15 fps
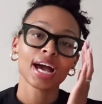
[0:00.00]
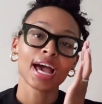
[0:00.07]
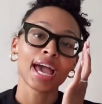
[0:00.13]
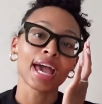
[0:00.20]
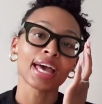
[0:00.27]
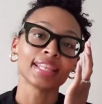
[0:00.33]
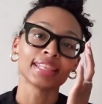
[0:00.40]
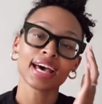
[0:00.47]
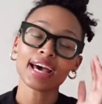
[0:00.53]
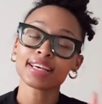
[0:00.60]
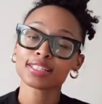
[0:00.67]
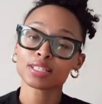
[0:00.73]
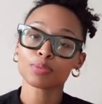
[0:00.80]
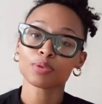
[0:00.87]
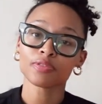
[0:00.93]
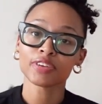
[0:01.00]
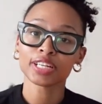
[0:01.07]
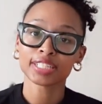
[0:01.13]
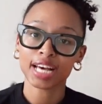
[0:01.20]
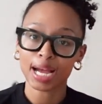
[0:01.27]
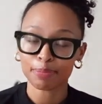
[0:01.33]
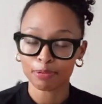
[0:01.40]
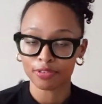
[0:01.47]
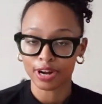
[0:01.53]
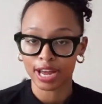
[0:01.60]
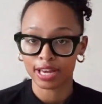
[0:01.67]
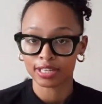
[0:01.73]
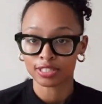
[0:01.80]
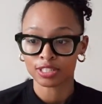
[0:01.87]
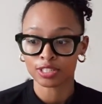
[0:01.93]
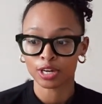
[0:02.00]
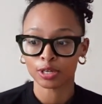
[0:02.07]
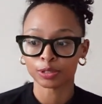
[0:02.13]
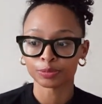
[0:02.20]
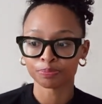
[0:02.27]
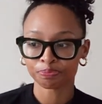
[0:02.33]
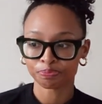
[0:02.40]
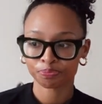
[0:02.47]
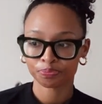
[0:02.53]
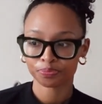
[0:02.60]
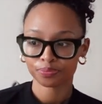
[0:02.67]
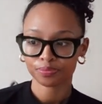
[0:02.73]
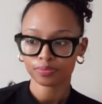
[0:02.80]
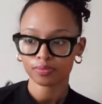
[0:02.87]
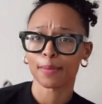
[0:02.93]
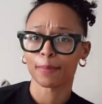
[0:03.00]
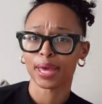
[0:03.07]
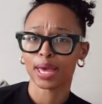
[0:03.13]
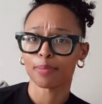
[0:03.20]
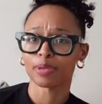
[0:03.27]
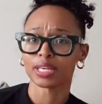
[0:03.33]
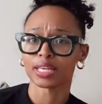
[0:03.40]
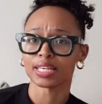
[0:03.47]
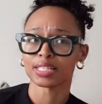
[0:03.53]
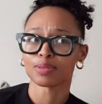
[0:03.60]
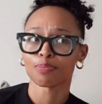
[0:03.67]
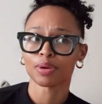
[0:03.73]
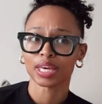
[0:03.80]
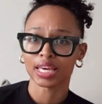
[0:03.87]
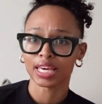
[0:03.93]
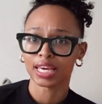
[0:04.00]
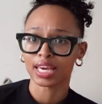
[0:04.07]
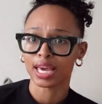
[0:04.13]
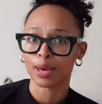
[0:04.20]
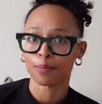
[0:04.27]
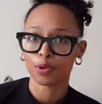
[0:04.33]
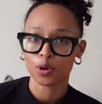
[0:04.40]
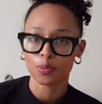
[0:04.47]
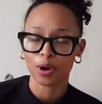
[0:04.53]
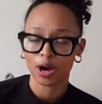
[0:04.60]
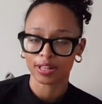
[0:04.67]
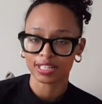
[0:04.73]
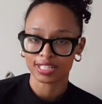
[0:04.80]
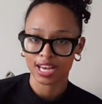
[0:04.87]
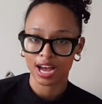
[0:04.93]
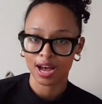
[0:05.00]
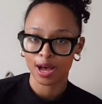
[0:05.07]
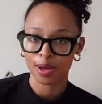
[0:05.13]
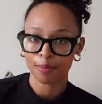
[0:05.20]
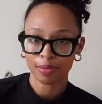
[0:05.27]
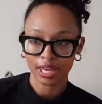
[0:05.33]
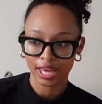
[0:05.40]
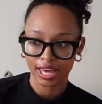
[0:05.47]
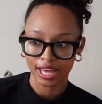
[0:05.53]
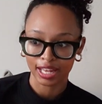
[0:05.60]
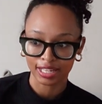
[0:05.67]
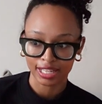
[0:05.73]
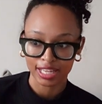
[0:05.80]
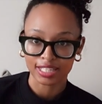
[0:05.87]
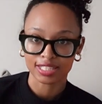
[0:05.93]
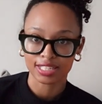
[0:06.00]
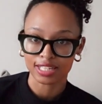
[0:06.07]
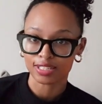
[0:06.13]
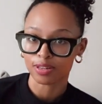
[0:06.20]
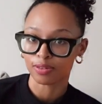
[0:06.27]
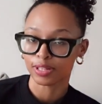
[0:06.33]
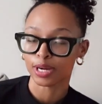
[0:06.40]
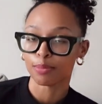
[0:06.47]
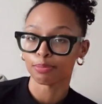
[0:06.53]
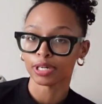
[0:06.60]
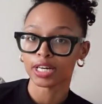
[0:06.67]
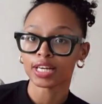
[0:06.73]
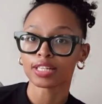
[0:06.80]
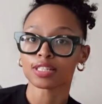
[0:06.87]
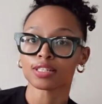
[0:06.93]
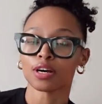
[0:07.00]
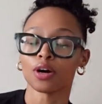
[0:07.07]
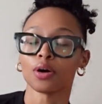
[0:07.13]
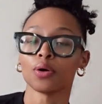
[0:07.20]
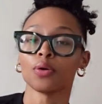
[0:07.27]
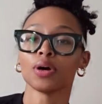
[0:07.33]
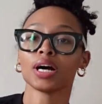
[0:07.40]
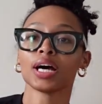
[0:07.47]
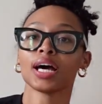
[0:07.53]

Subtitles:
And that is to prevent diaper rash. So babies pee and poop all the time and it sits on their butt. So